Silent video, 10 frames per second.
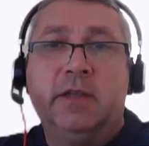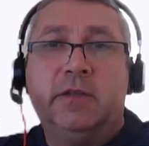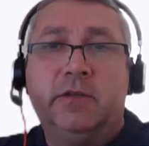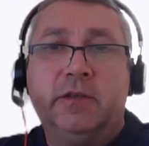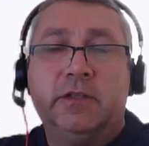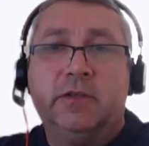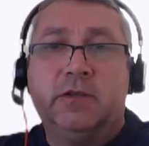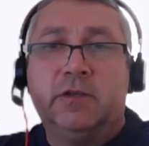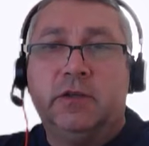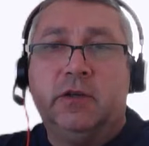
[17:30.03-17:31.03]
There is
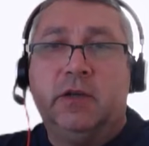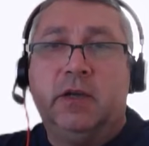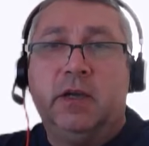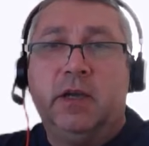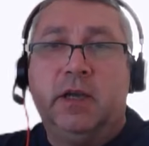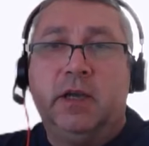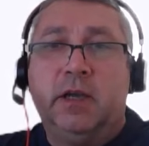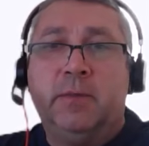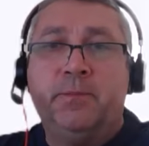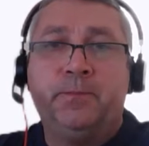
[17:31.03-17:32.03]
also a
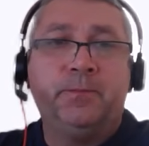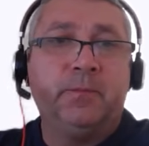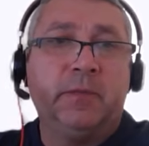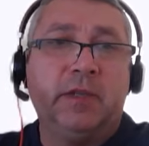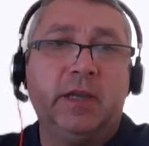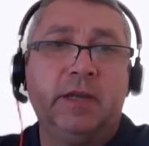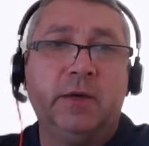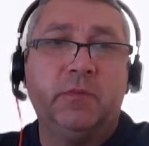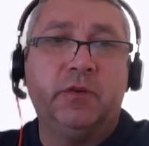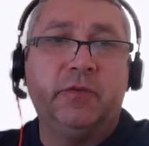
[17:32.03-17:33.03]

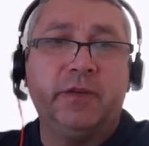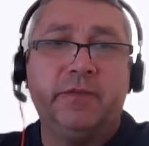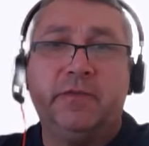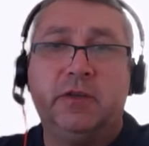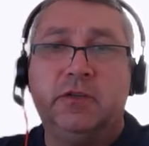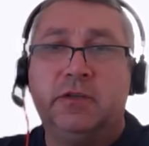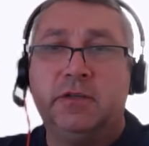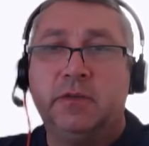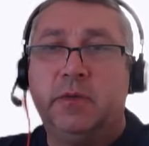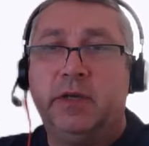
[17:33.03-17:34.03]
number of other
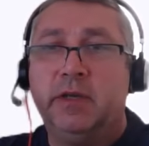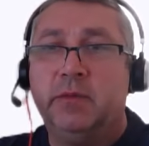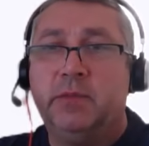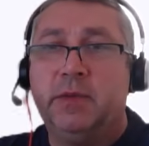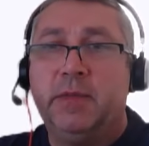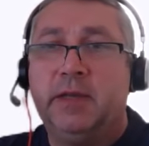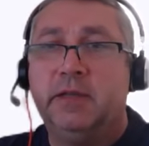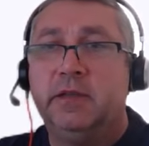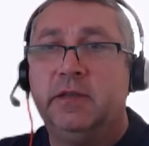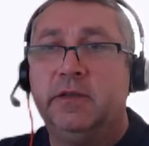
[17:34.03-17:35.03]
features that we can
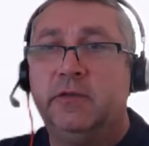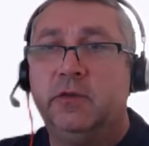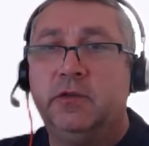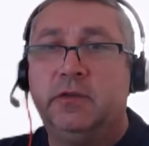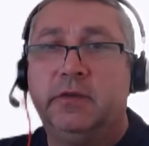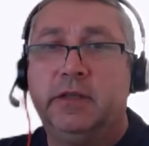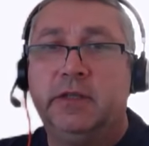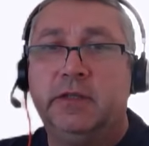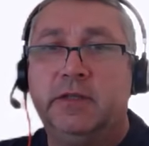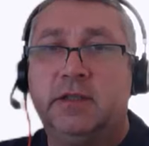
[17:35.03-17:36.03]
implement in the future
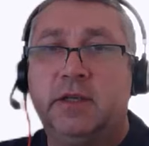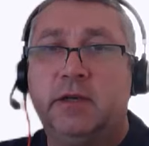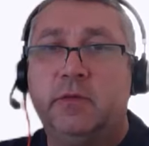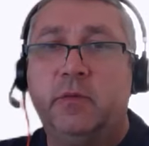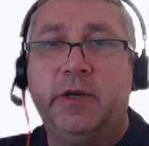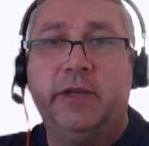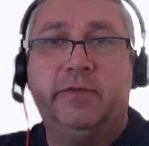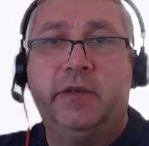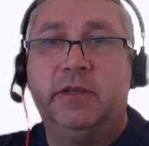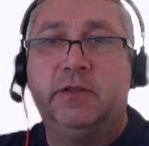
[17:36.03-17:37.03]
releases, like what
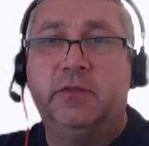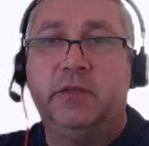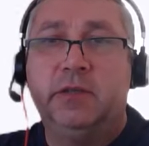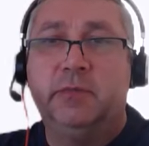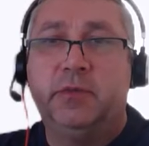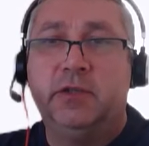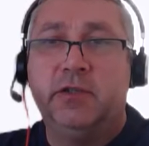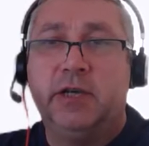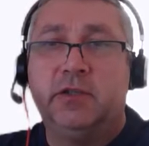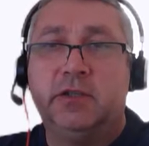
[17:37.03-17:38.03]
if SOD
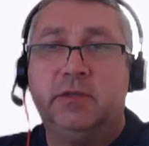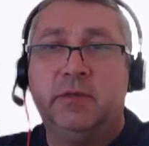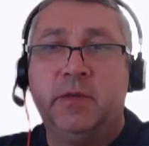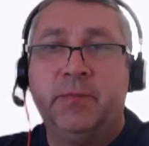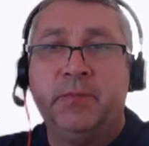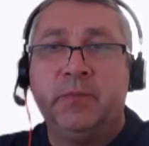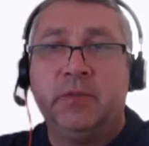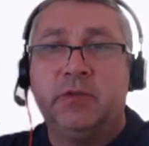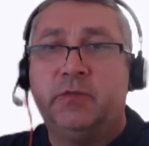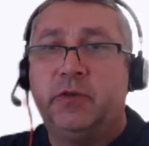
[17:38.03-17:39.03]
projection.
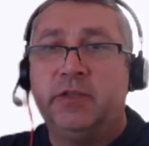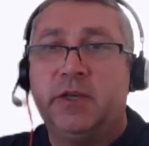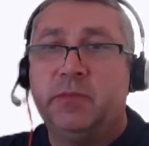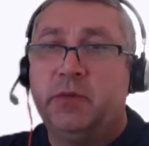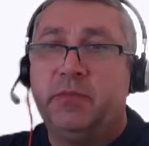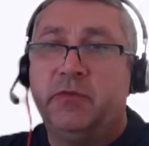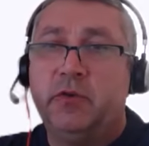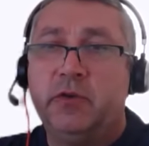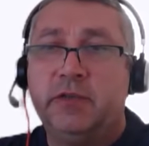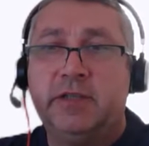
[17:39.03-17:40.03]
So for example,
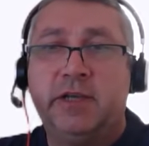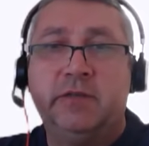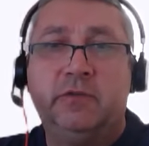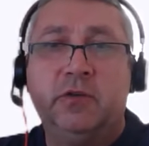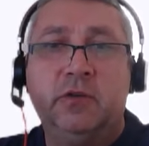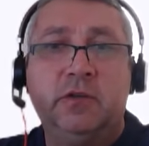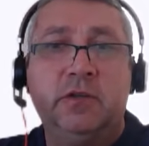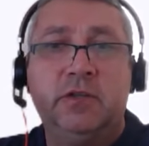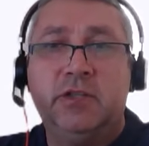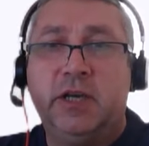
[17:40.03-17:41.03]
before you assign a
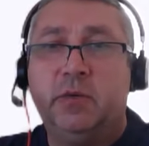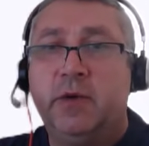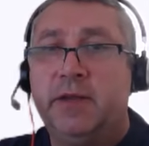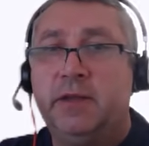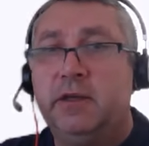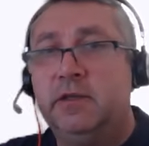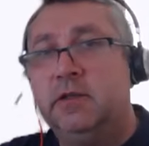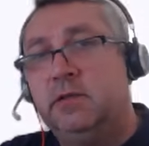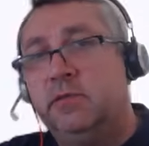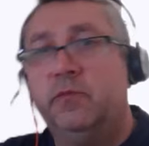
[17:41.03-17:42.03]
role, check whether it
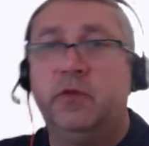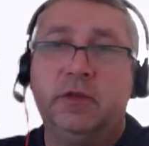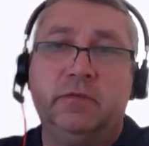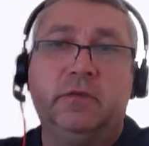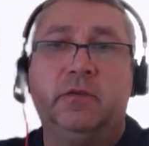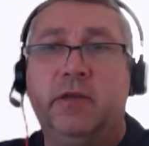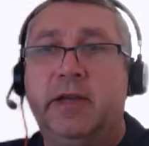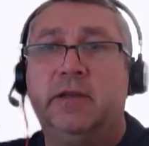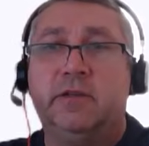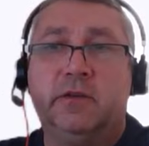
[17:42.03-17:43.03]
would
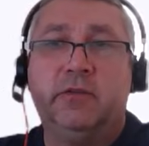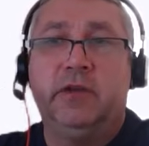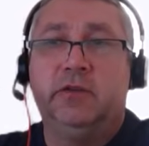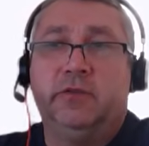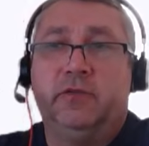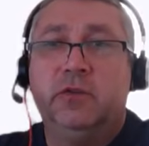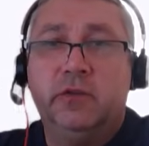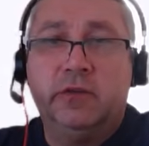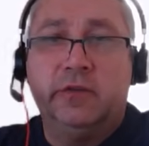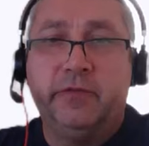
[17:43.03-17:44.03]
create a segregation of
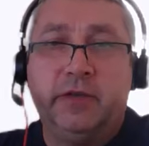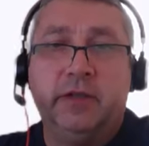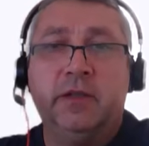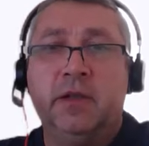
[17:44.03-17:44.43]
duty conflict.